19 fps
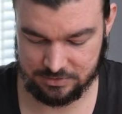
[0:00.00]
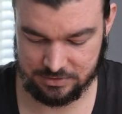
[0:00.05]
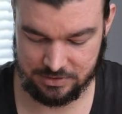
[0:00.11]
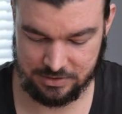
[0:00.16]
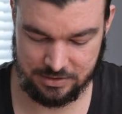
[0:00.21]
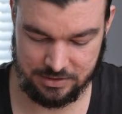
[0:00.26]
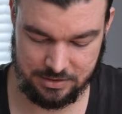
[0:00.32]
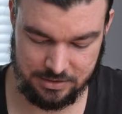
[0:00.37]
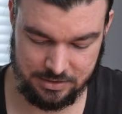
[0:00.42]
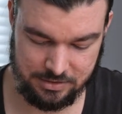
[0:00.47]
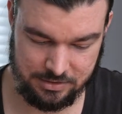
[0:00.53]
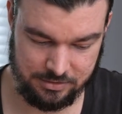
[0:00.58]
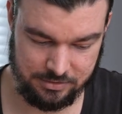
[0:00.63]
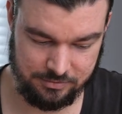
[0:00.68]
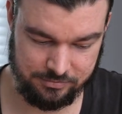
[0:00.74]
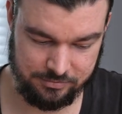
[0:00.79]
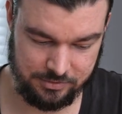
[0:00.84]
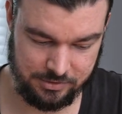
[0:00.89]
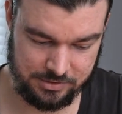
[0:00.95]

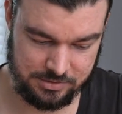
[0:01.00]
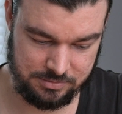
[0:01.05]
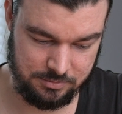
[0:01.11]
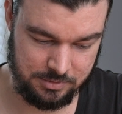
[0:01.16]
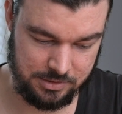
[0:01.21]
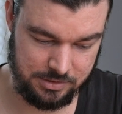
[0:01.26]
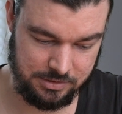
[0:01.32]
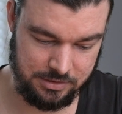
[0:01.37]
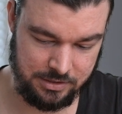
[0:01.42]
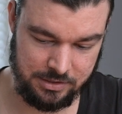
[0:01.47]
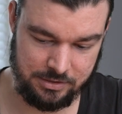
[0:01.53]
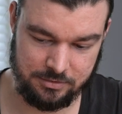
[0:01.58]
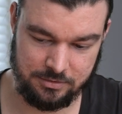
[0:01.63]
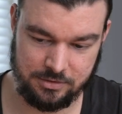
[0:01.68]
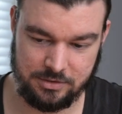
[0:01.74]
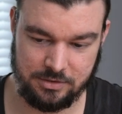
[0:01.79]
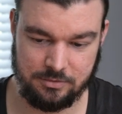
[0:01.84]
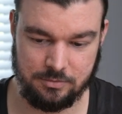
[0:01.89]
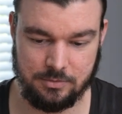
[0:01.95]
The first one I
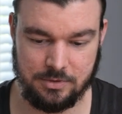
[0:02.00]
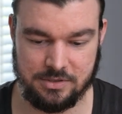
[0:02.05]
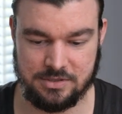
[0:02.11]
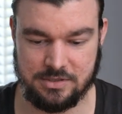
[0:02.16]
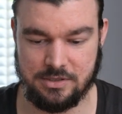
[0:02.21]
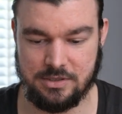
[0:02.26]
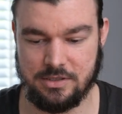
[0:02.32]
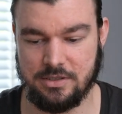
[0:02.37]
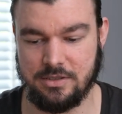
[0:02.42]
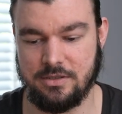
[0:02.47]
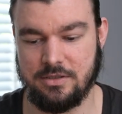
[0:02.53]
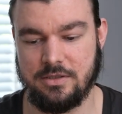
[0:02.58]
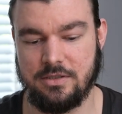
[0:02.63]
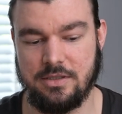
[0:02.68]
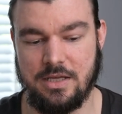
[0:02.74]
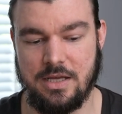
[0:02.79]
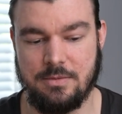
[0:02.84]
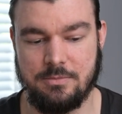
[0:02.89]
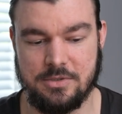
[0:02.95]
ordered was a
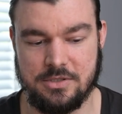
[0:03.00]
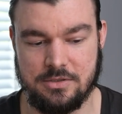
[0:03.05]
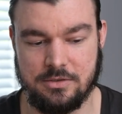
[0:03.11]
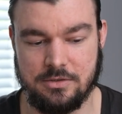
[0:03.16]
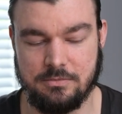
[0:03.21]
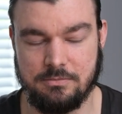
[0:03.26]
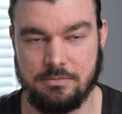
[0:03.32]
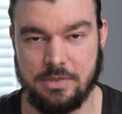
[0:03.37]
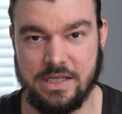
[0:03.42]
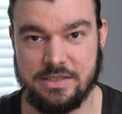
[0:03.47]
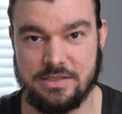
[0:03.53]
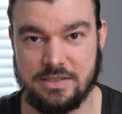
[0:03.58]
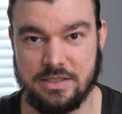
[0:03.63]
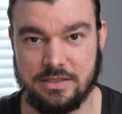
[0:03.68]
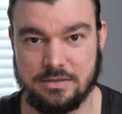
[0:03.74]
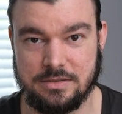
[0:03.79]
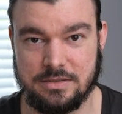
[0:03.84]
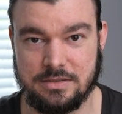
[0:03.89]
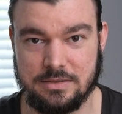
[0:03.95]
Amazon
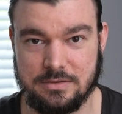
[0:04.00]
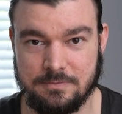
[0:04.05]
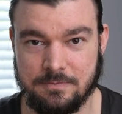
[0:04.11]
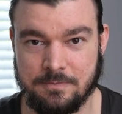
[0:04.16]
Basics.